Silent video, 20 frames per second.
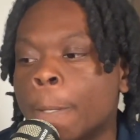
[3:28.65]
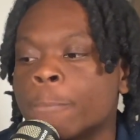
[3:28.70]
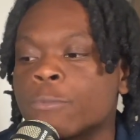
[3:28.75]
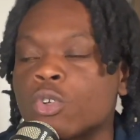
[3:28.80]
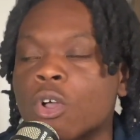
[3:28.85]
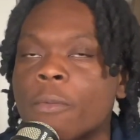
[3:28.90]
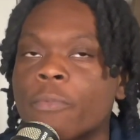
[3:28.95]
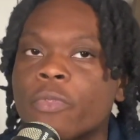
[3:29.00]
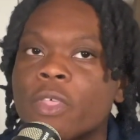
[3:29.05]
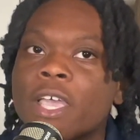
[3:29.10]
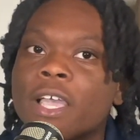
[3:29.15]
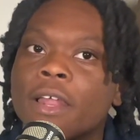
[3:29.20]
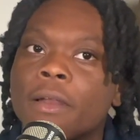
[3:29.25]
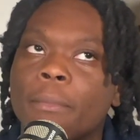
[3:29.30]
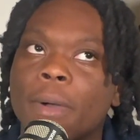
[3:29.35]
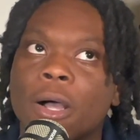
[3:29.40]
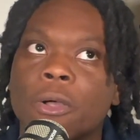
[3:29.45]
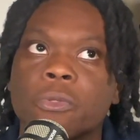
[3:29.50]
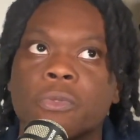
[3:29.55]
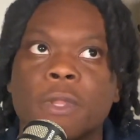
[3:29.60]
So I'm thinking
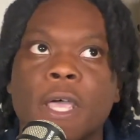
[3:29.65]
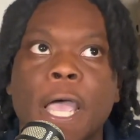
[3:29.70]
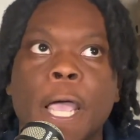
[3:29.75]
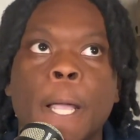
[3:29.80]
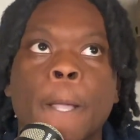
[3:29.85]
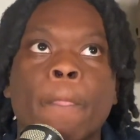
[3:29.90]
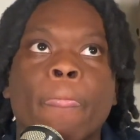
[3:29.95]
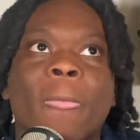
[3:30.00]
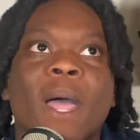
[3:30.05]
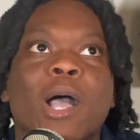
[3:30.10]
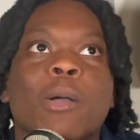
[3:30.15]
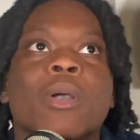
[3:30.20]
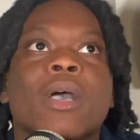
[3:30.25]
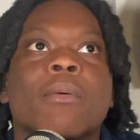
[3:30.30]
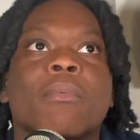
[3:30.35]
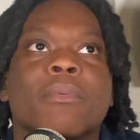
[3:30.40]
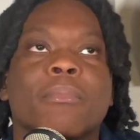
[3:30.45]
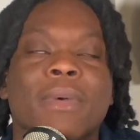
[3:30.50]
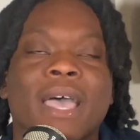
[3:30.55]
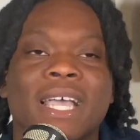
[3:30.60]
about that. I'm
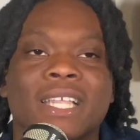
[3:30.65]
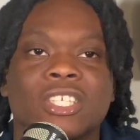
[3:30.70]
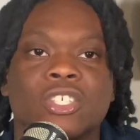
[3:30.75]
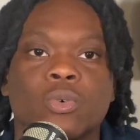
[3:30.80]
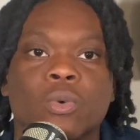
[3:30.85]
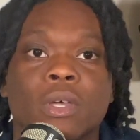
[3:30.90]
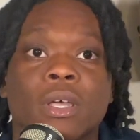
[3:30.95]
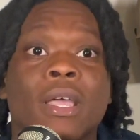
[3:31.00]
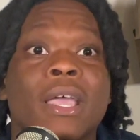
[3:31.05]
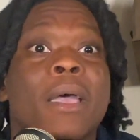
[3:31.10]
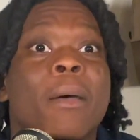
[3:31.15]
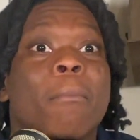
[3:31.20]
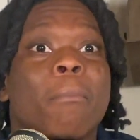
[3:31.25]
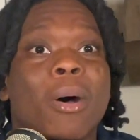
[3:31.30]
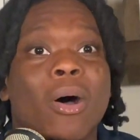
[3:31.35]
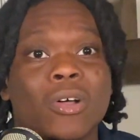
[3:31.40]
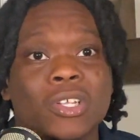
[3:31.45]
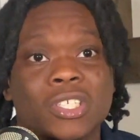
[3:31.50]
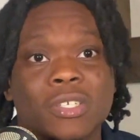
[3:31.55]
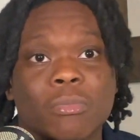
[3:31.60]
coming back to it.
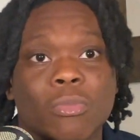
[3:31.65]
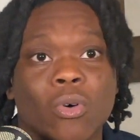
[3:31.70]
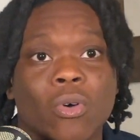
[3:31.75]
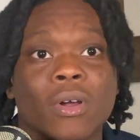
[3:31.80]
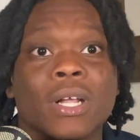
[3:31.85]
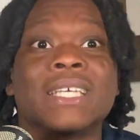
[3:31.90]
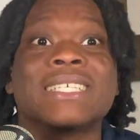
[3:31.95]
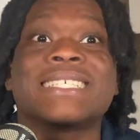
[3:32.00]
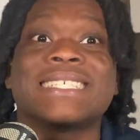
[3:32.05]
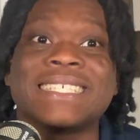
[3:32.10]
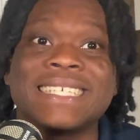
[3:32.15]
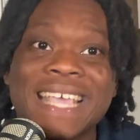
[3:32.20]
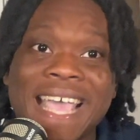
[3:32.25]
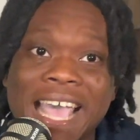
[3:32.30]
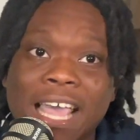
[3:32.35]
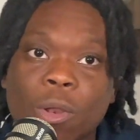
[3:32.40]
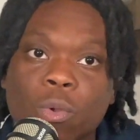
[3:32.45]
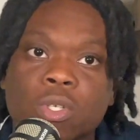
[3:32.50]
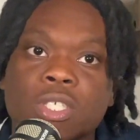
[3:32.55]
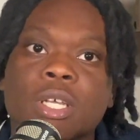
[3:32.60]
Baltimore,
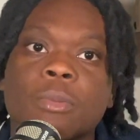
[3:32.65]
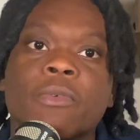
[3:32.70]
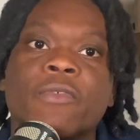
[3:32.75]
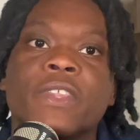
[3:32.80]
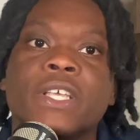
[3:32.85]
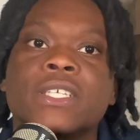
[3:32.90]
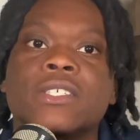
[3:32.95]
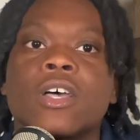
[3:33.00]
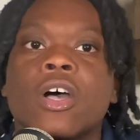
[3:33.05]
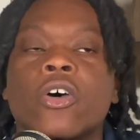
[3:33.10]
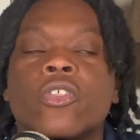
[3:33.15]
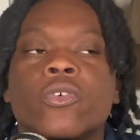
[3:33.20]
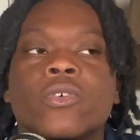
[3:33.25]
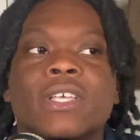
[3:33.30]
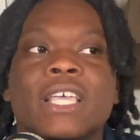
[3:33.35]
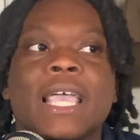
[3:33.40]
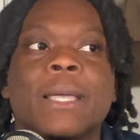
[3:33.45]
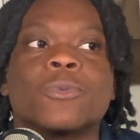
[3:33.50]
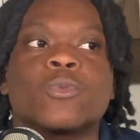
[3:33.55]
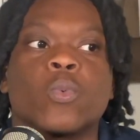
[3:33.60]
Seattle, some of these other
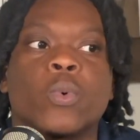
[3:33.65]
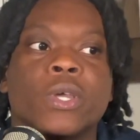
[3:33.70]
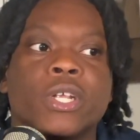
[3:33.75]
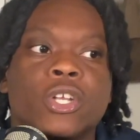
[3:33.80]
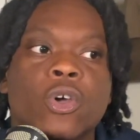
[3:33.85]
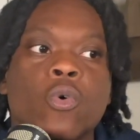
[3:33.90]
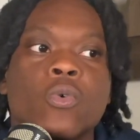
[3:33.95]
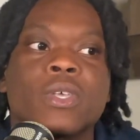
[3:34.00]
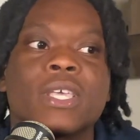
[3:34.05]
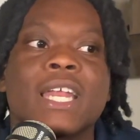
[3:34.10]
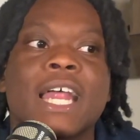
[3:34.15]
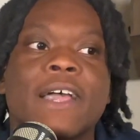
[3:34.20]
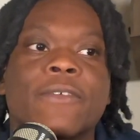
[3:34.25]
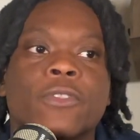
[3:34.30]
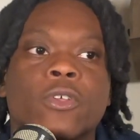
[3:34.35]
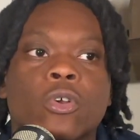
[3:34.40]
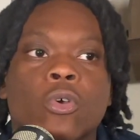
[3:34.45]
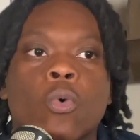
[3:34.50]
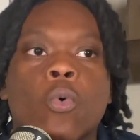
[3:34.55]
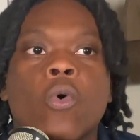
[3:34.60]
games where we don't get
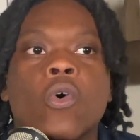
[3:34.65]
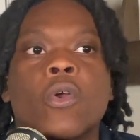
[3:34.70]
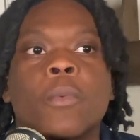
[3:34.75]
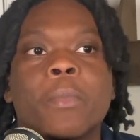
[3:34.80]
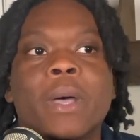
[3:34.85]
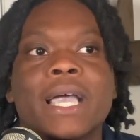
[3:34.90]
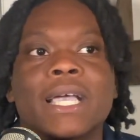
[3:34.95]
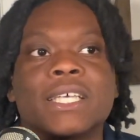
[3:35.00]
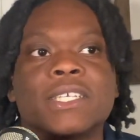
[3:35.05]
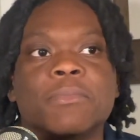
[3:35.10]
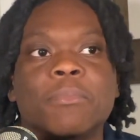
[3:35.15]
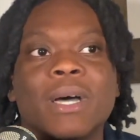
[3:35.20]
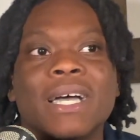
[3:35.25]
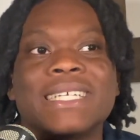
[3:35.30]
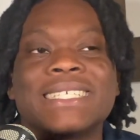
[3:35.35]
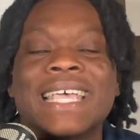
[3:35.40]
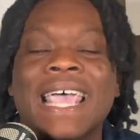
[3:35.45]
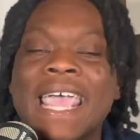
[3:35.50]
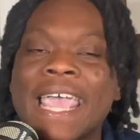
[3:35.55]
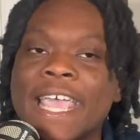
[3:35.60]
after the quarterback as
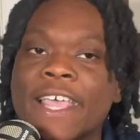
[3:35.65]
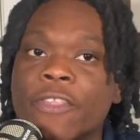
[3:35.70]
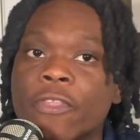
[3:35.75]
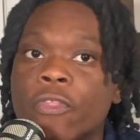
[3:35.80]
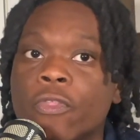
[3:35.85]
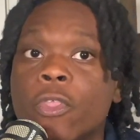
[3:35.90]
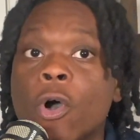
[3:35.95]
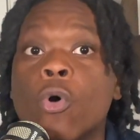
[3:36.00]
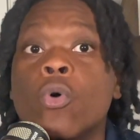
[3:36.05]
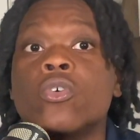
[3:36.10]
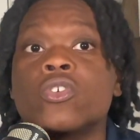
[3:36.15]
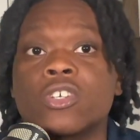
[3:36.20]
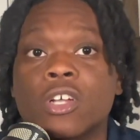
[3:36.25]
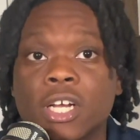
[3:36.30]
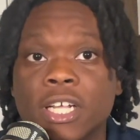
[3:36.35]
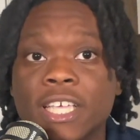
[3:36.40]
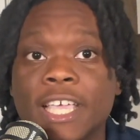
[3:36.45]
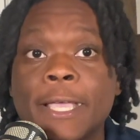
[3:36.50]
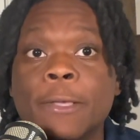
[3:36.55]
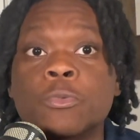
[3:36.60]
much. And those are
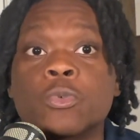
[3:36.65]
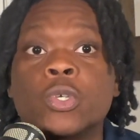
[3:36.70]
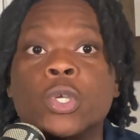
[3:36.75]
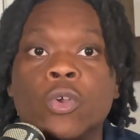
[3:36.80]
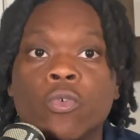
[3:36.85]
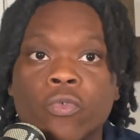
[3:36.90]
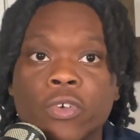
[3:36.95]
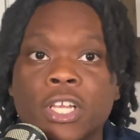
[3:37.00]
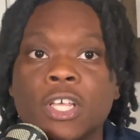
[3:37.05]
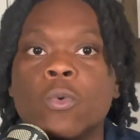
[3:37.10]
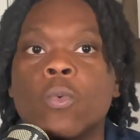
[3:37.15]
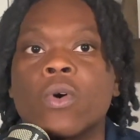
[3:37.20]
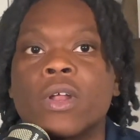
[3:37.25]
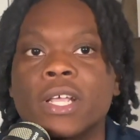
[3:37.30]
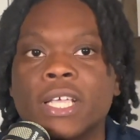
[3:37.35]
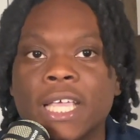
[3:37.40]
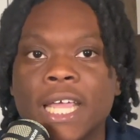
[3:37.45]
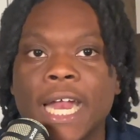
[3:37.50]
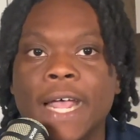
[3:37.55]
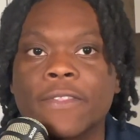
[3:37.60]
the games where you really want to
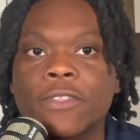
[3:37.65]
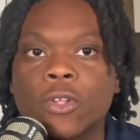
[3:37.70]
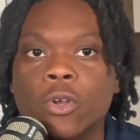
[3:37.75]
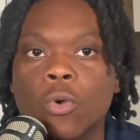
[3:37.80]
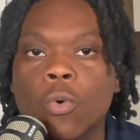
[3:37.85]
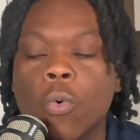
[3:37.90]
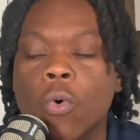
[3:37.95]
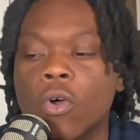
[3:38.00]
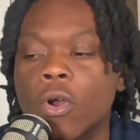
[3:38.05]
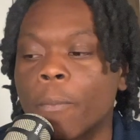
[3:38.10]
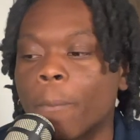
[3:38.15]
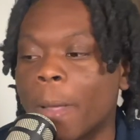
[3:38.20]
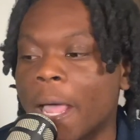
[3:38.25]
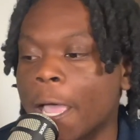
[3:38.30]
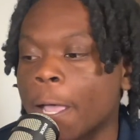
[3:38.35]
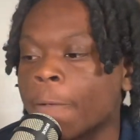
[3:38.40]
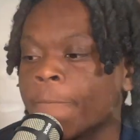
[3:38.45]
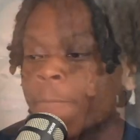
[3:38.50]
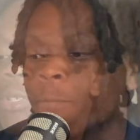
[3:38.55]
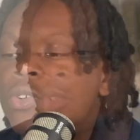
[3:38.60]
get after the
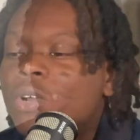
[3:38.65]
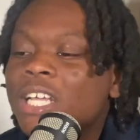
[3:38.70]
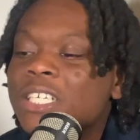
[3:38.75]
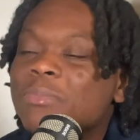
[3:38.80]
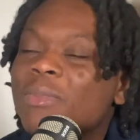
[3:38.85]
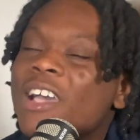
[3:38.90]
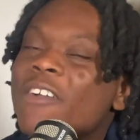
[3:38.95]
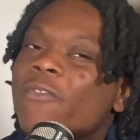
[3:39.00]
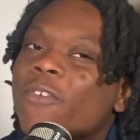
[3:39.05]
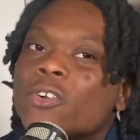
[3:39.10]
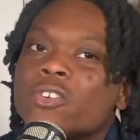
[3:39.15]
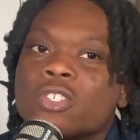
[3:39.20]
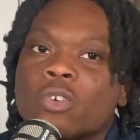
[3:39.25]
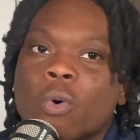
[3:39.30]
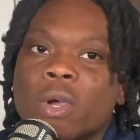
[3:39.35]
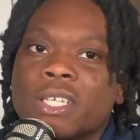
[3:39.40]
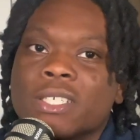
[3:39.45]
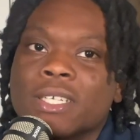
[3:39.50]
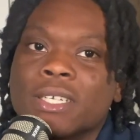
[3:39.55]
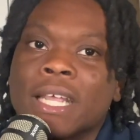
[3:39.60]
quarterback. So that's my first
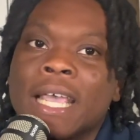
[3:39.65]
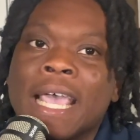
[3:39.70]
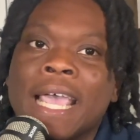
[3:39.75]
question.